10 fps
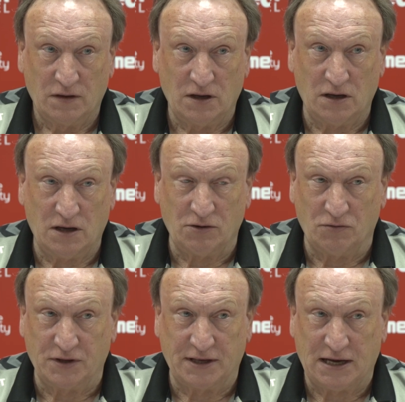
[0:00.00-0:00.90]
I
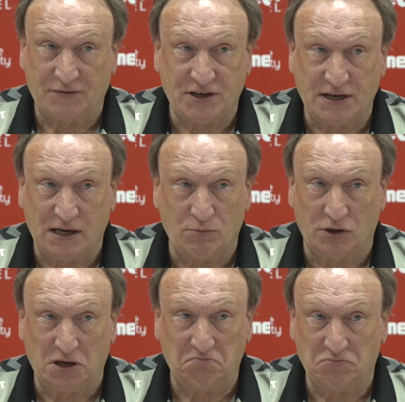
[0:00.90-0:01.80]
don't think I've seen
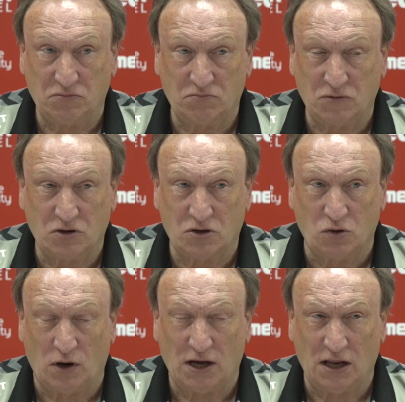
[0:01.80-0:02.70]
anybody
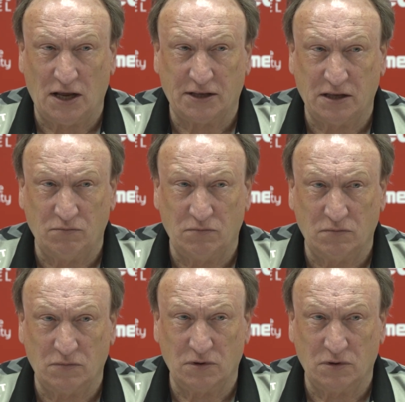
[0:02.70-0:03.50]
quite like him,